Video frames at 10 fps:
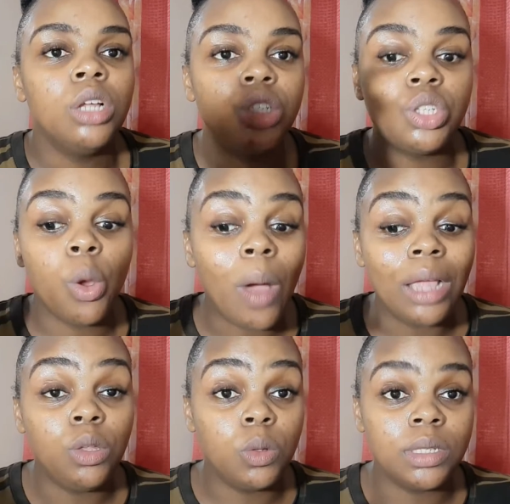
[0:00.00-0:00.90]
so i
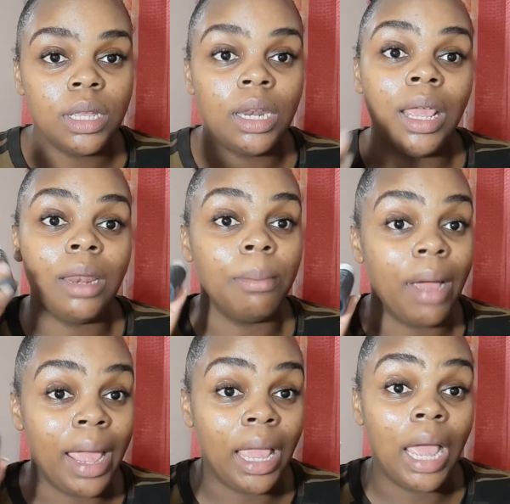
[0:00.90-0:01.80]
use it in
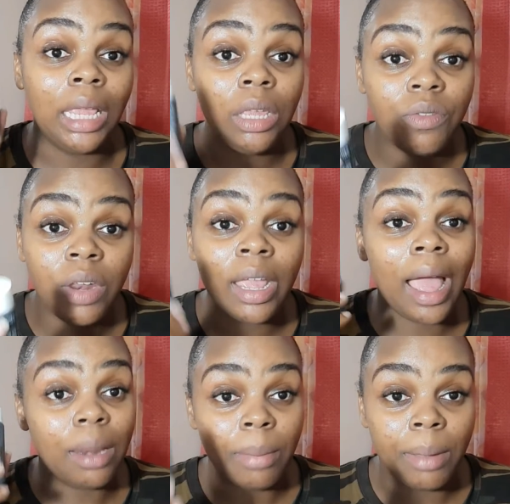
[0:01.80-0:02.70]
my evening
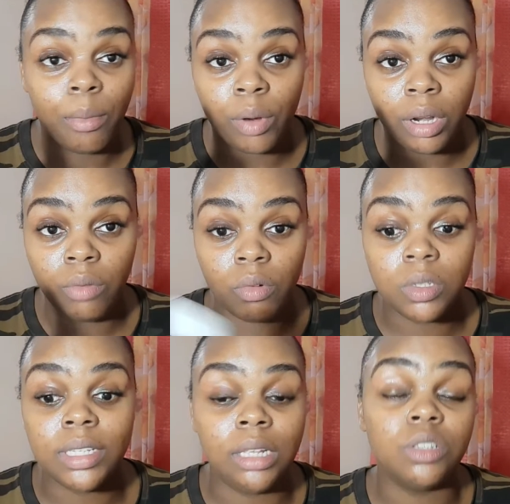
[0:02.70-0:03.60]
and my morning
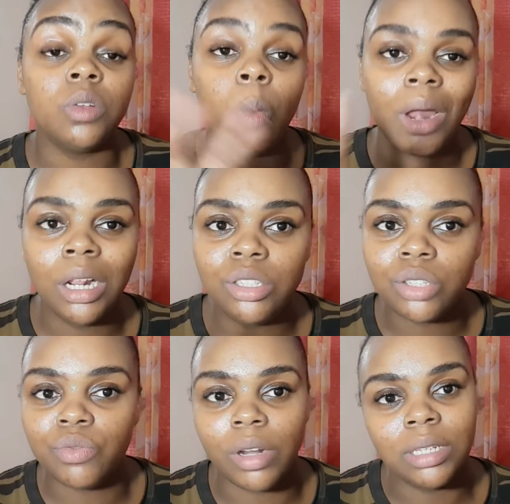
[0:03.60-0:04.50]
routine so what i just